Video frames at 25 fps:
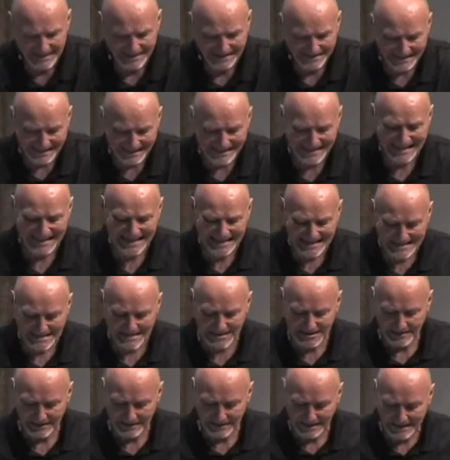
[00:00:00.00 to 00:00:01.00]
Let
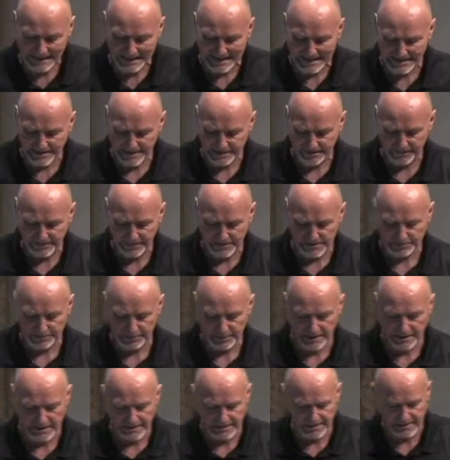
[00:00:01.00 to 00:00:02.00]
each, let each of us
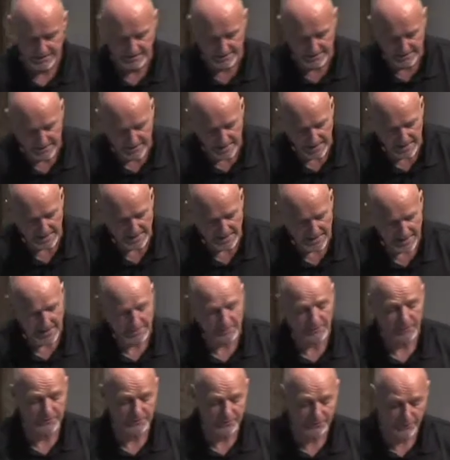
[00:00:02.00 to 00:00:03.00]
please his uh,
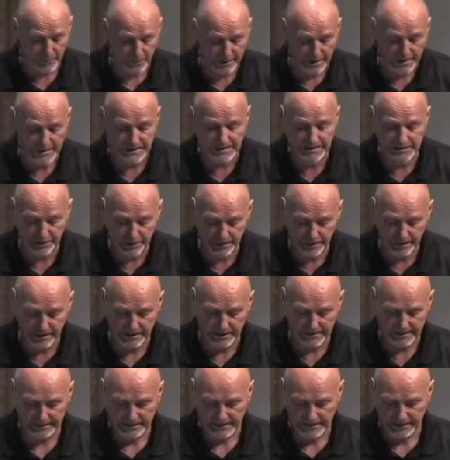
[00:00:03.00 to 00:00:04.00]
neighbor for his
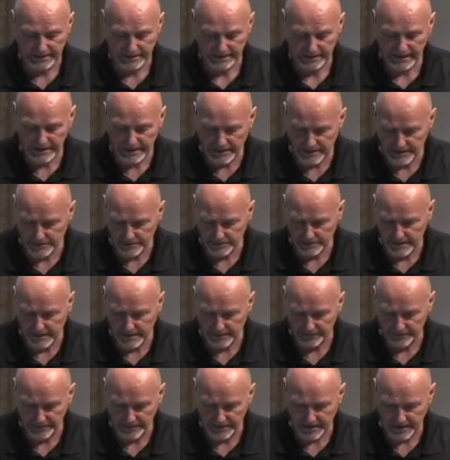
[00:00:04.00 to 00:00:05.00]
good, leading to
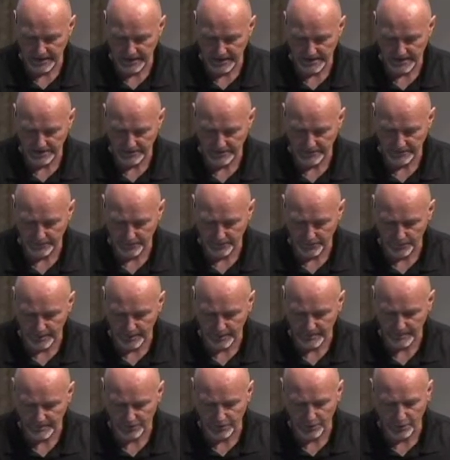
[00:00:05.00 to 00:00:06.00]
edification, for
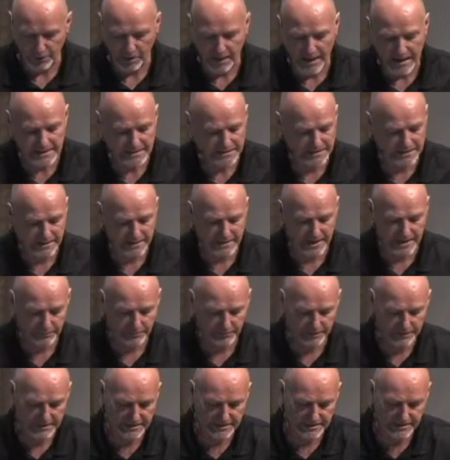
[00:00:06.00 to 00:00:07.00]
even Christ did
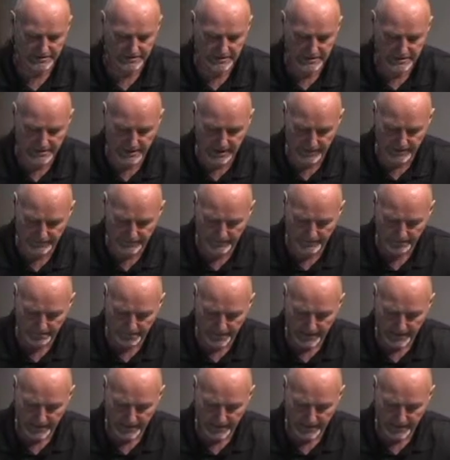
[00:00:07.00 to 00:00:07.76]
not please himself.